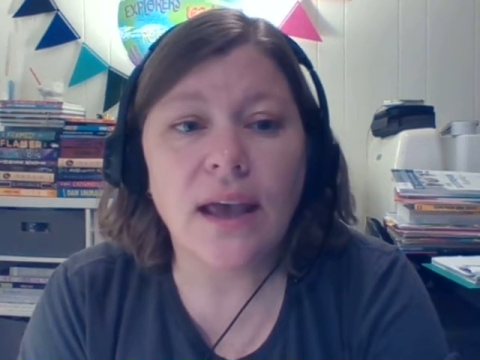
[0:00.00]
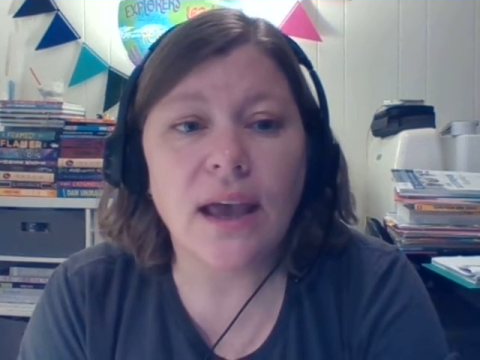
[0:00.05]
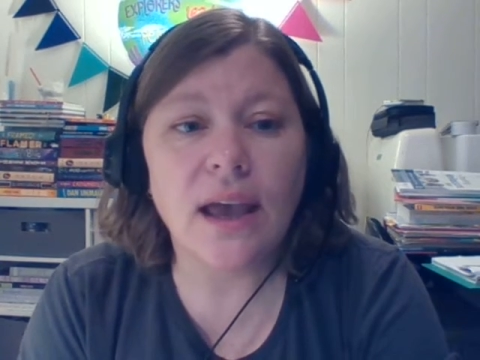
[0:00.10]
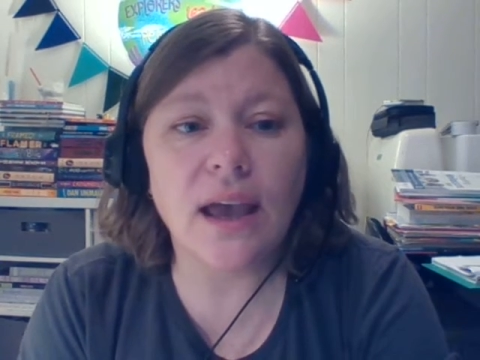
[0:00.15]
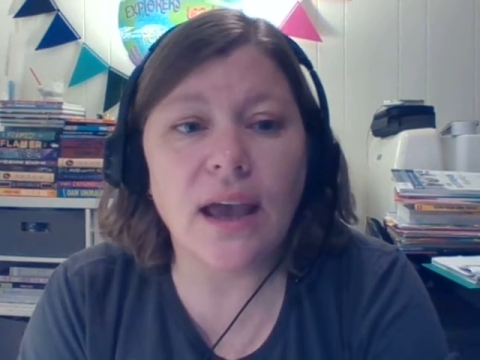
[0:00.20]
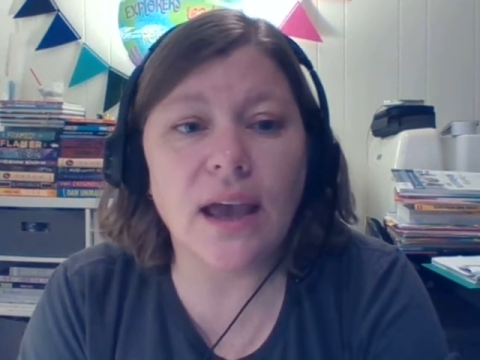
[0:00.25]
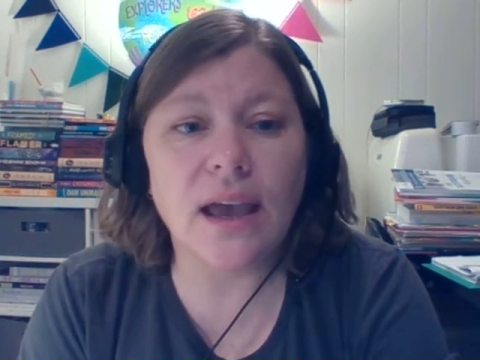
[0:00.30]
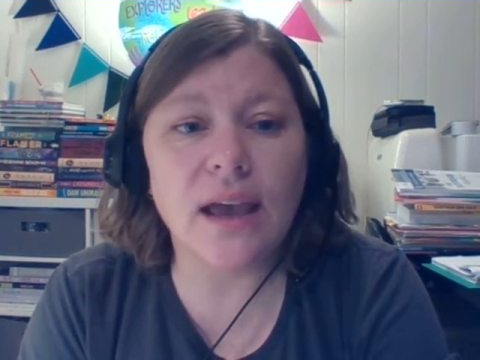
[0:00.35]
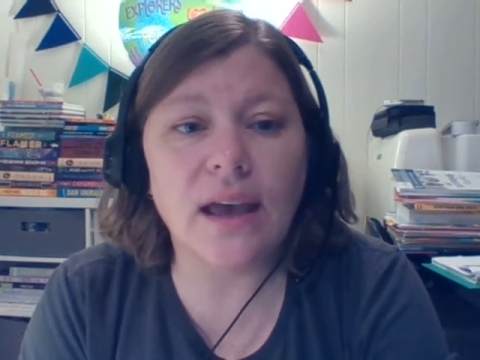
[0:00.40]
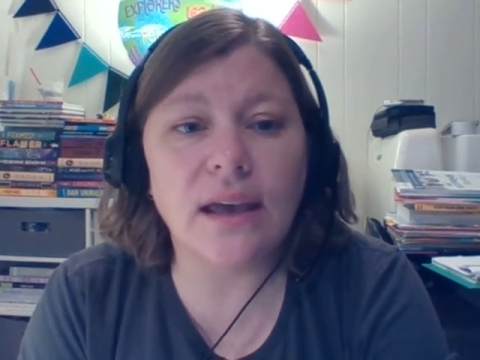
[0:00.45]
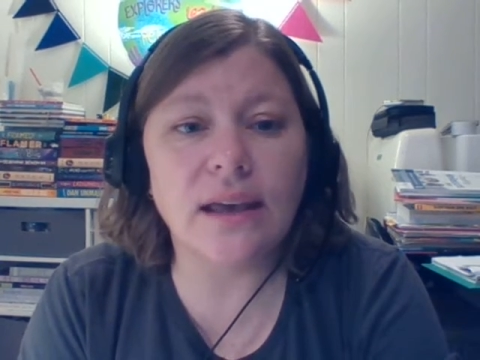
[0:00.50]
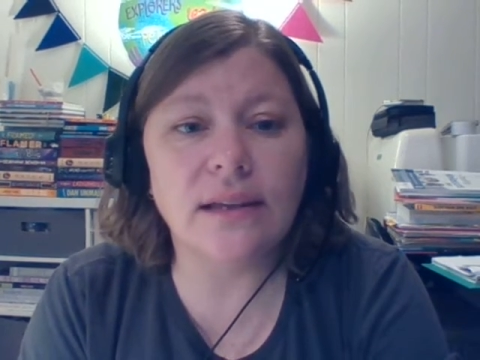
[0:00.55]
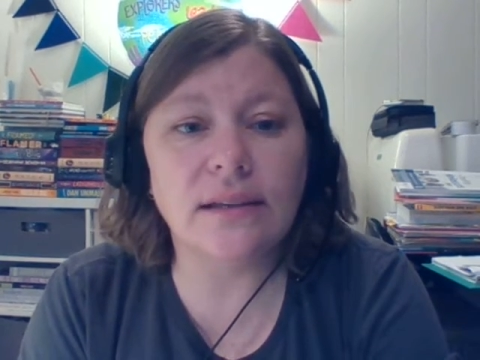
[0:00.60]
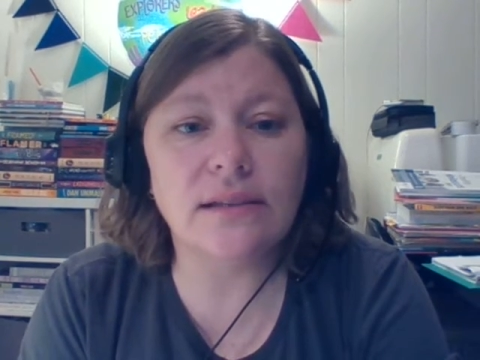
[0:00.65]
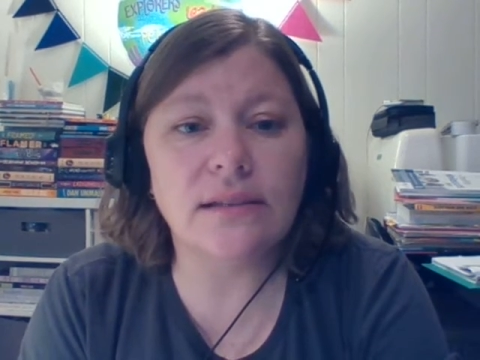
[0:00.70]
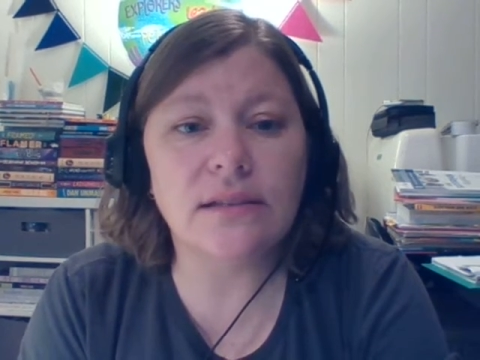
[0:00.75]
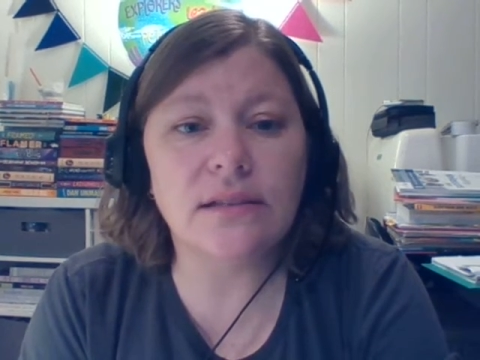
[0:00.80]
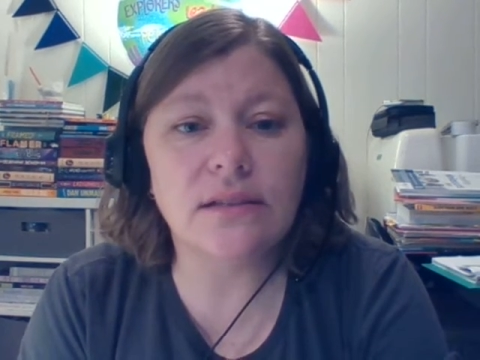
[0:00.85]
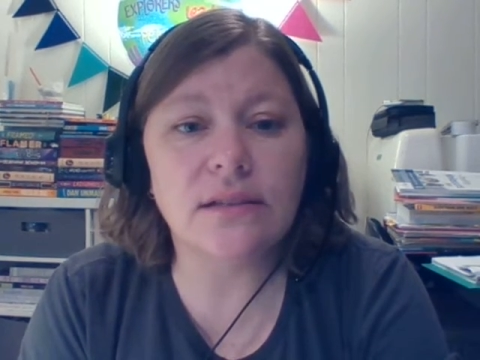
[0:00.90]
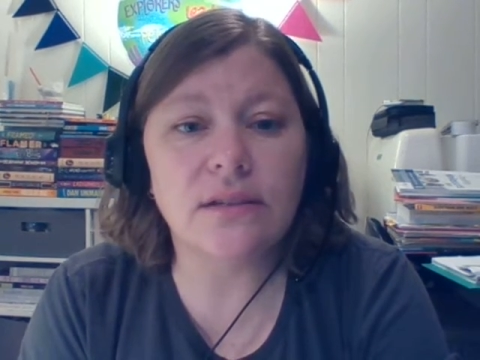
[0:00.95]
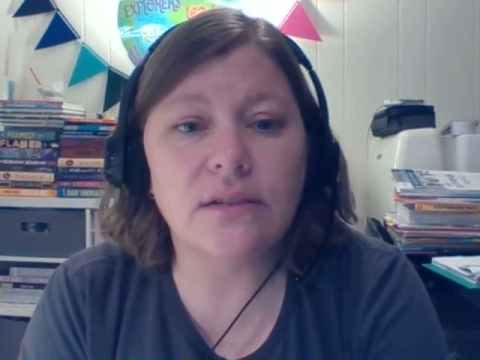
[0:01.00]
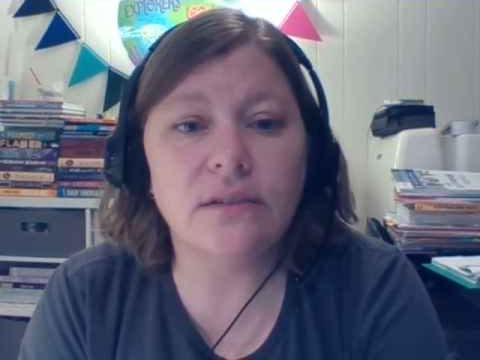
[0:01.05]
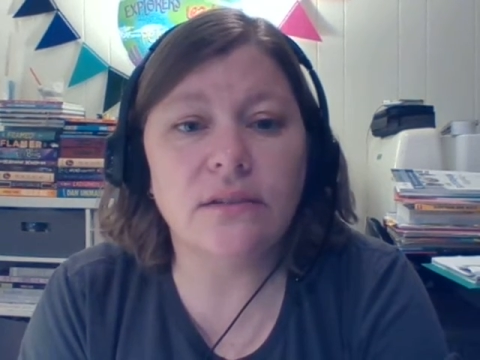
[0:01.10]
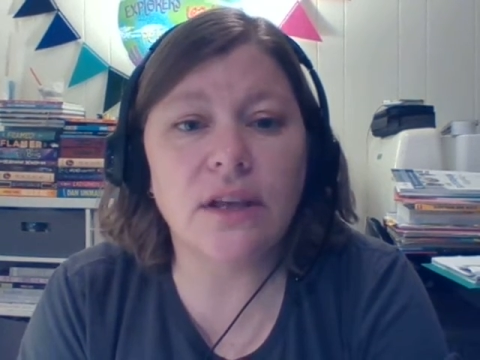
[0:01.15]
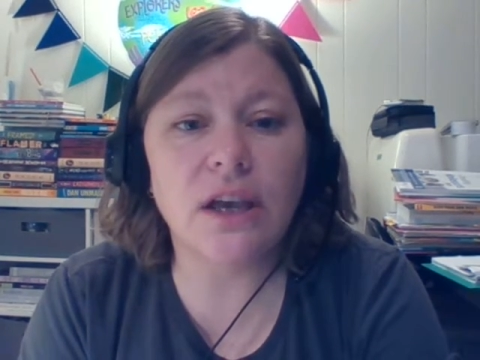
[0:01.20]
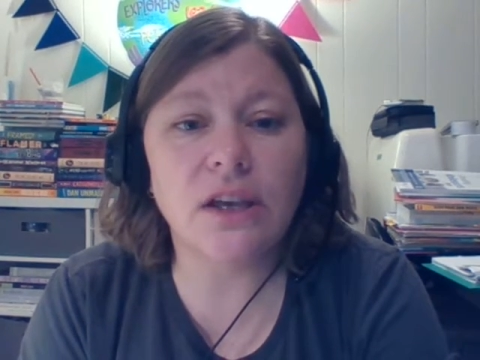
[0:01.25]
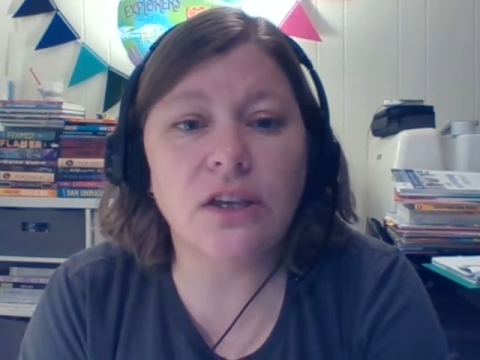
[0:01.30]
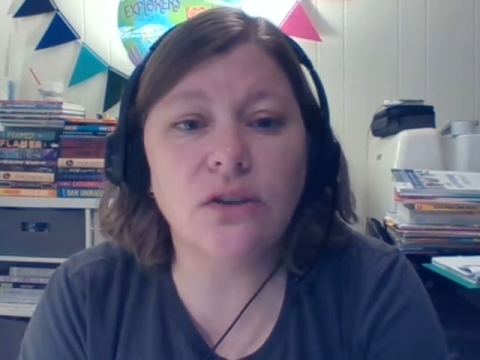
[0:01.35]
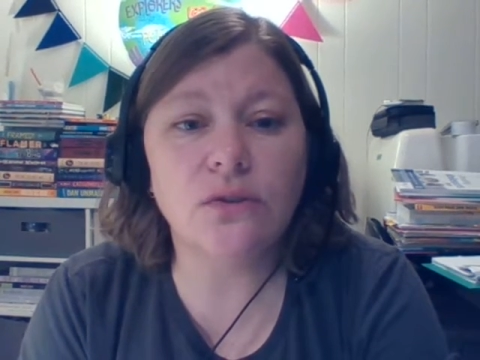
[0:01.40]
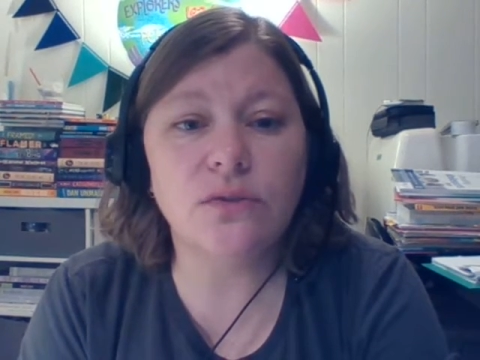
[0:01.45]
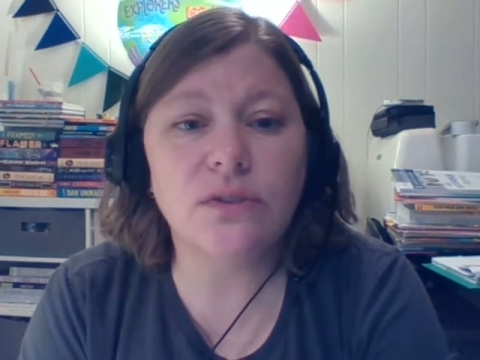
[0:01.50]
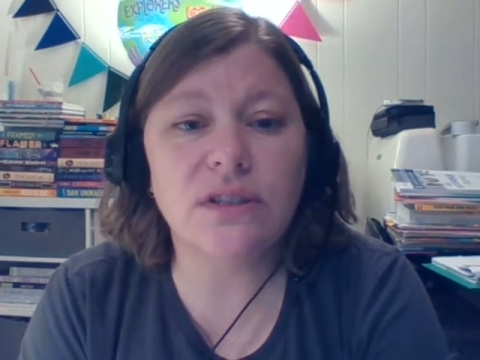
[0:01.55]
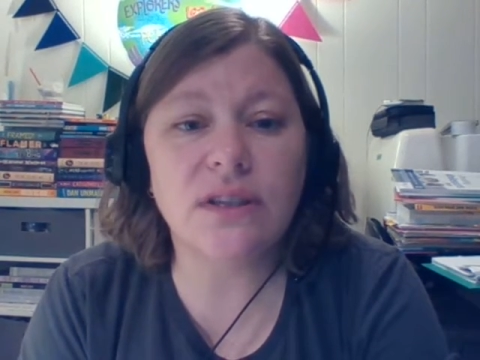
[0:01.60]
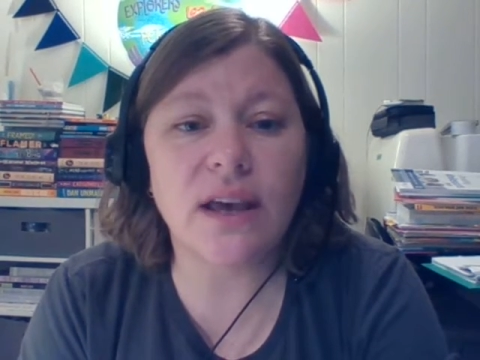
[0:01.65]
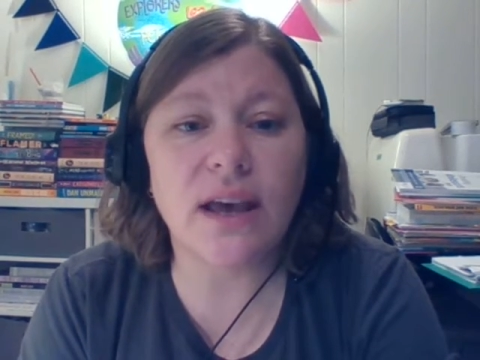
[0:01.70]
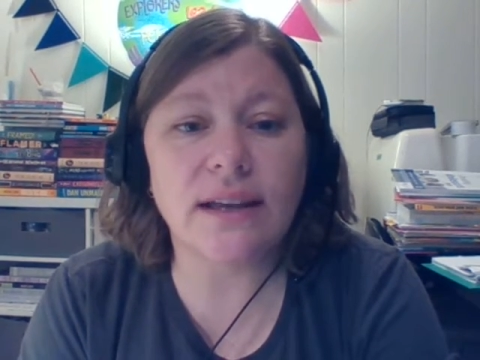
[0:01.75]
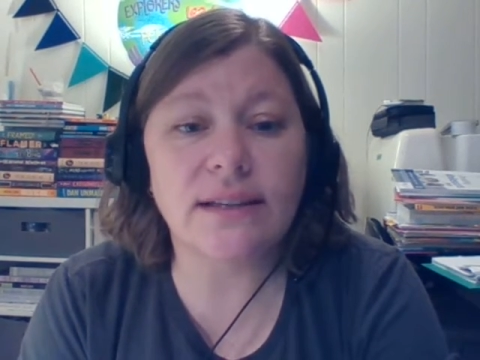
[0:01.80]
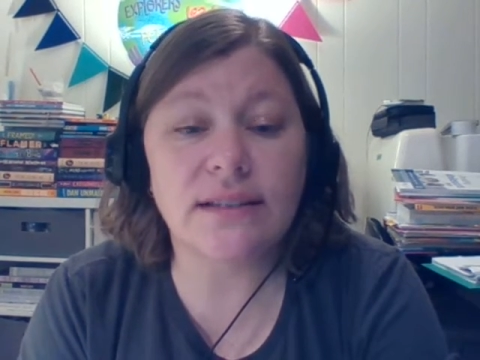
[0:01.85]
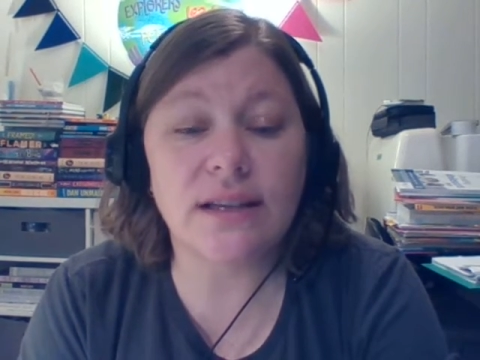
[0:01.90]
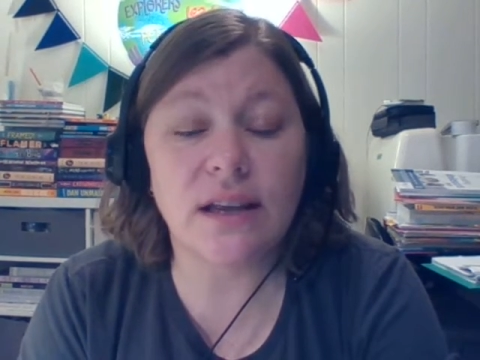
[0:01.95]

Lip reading: And they use that